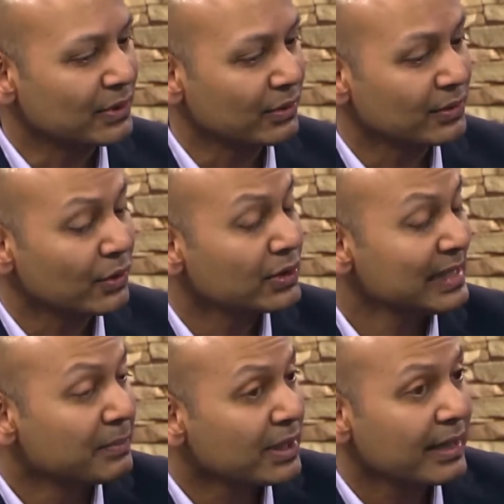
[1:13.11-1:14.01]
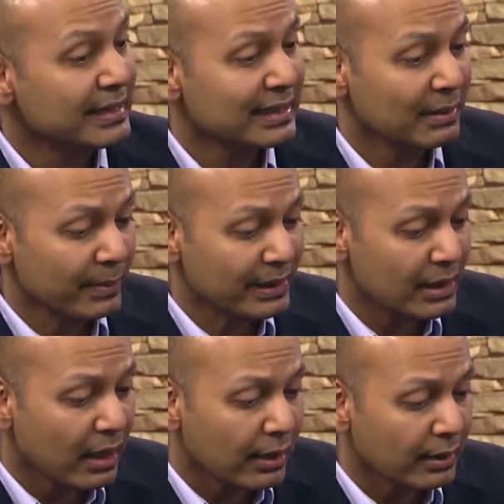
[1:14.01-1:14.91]
So sleep studies can be
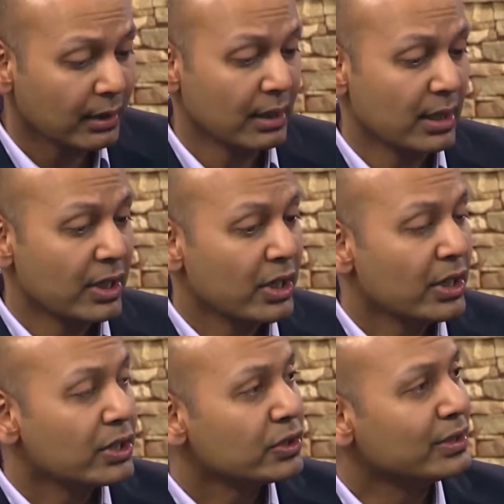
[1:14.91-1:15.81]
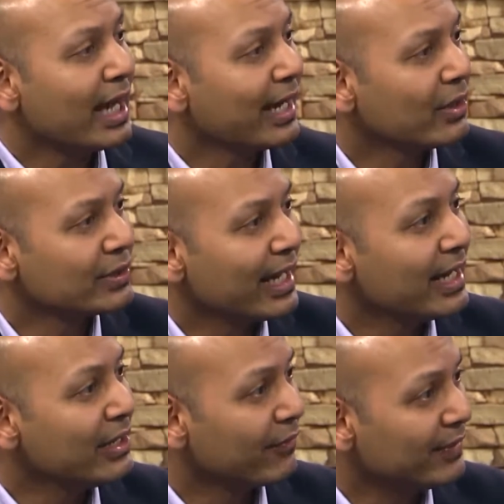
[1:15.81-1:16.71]
done to diagnose
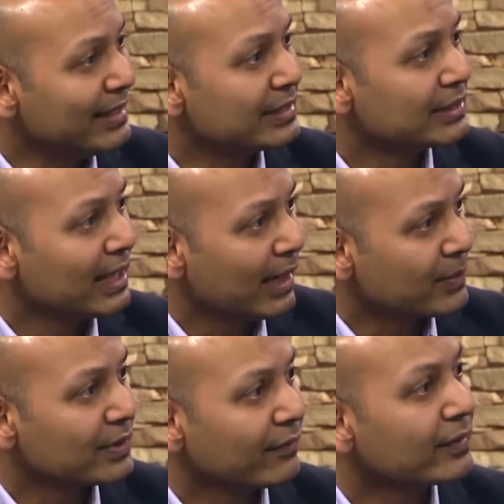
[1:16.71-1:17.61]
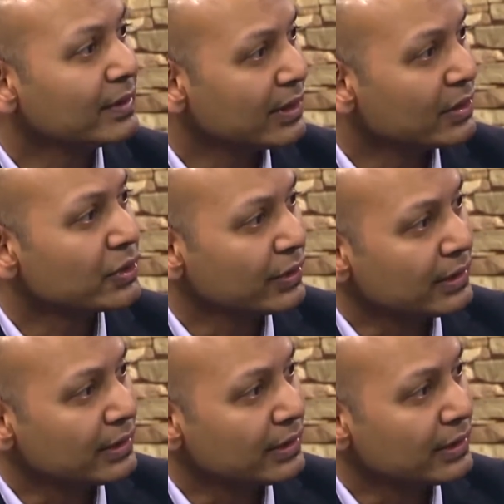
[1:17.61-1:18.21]
any of these types of conditions.